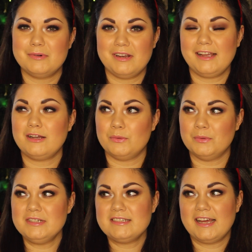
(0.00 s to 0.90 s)
But like
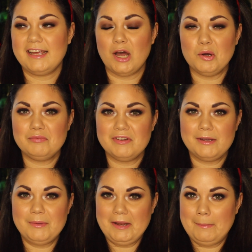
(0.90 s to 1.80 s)
one day,
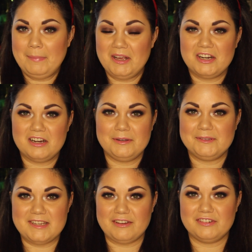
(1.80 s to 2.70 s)
hopefully when I'm bigger, I
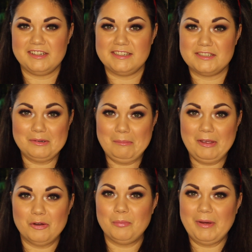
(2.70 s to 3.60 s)
will definitely do a
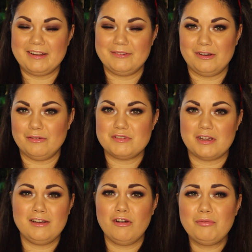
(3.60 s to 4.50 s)
meetup, and I would love to.
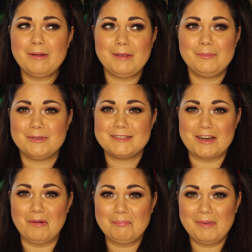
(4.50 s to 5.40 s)
I love when people
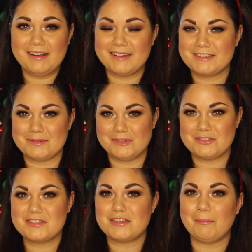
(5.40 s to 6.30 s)
stop me, like someone
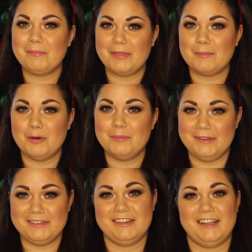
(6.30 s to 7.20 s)
just stopped me in the pub
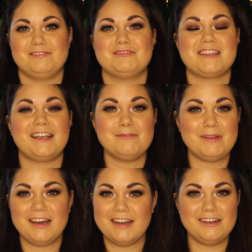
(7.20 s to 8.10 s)
the other night and was like, oh
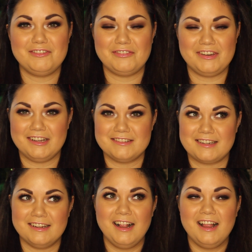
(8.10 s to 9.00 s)
my god, I love your videos,
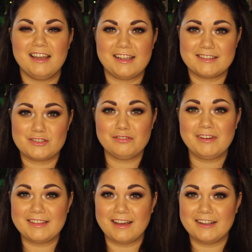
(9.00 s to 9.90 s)
and like stuff
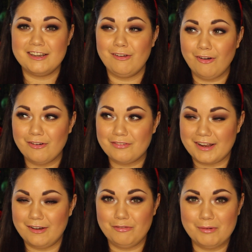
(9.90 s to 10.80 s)
like that. I love
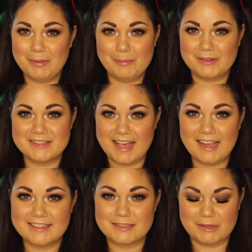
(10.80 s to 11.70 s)
when people
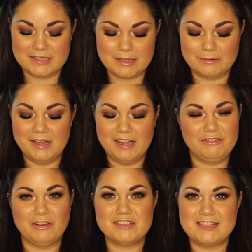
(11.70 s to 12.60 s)
say it to me. So
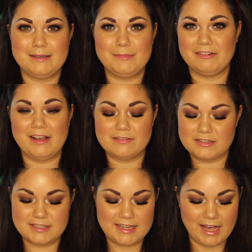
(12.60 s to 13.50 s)
if you ever see me around,
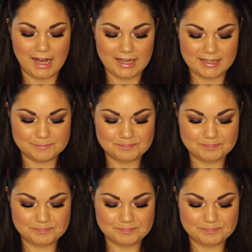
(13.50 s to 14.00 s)
just say hi.